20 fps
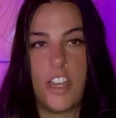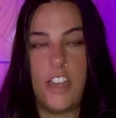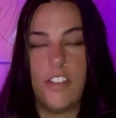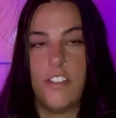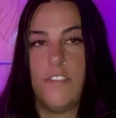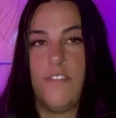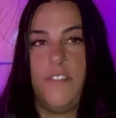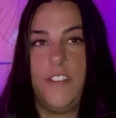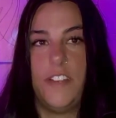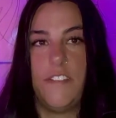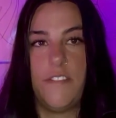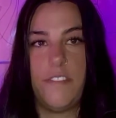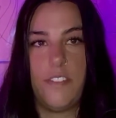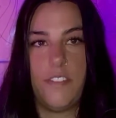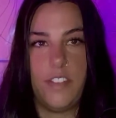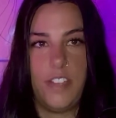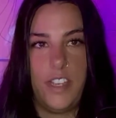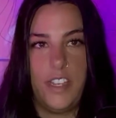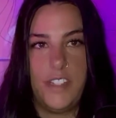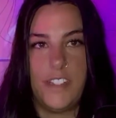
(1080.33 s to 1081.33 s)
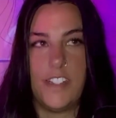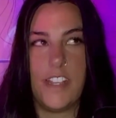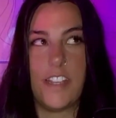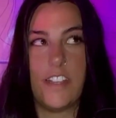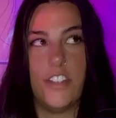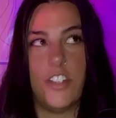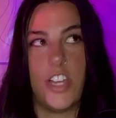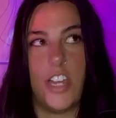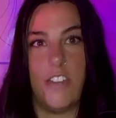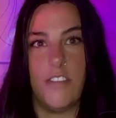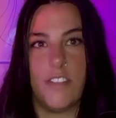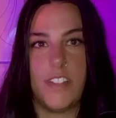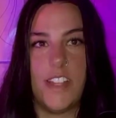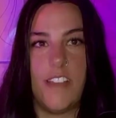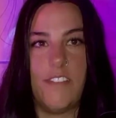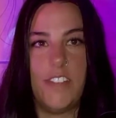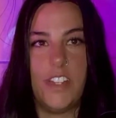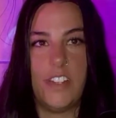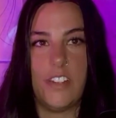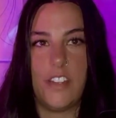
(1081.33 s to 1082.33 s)
1st child 5th, 2nd
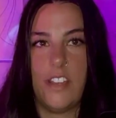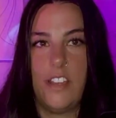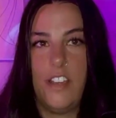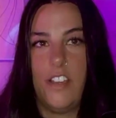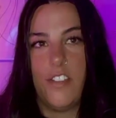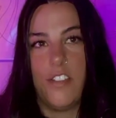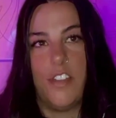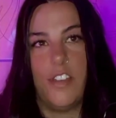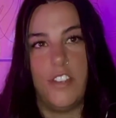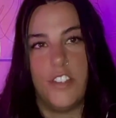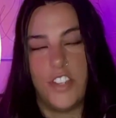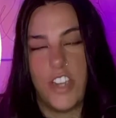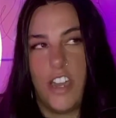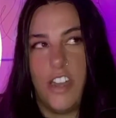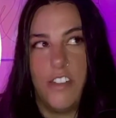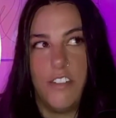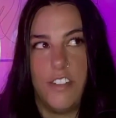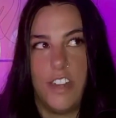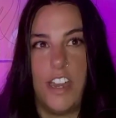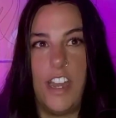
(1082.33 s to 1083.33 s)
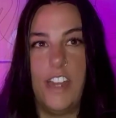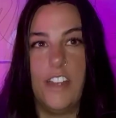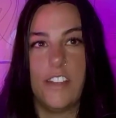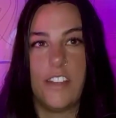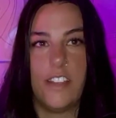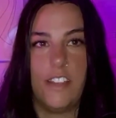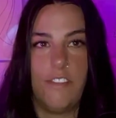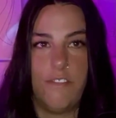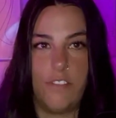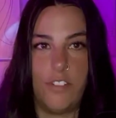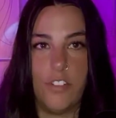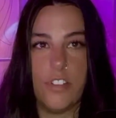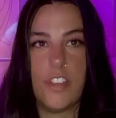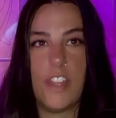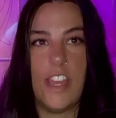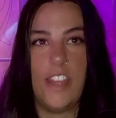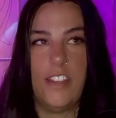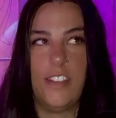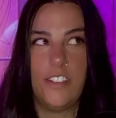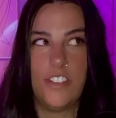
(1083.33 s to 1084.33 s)
child 7th, 3rd child 9th,
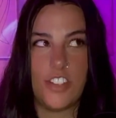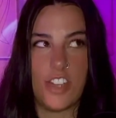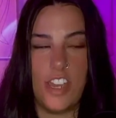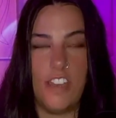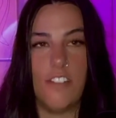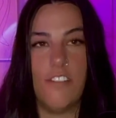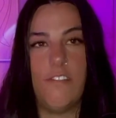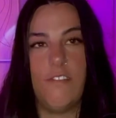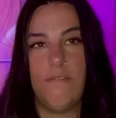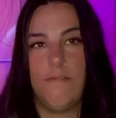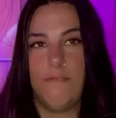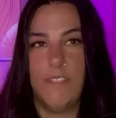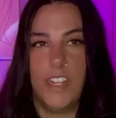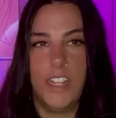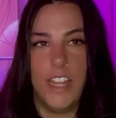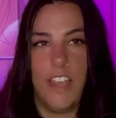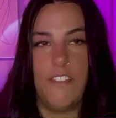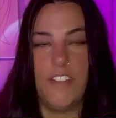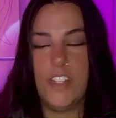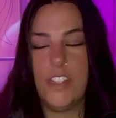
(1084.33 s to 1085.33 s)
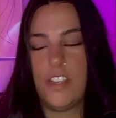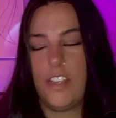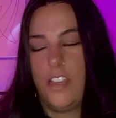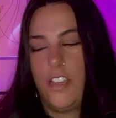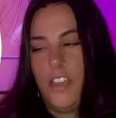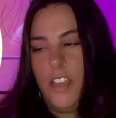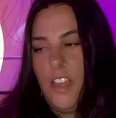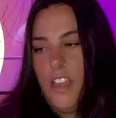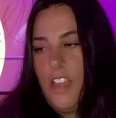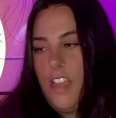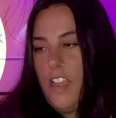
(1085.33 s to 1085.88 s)
4th child 11th.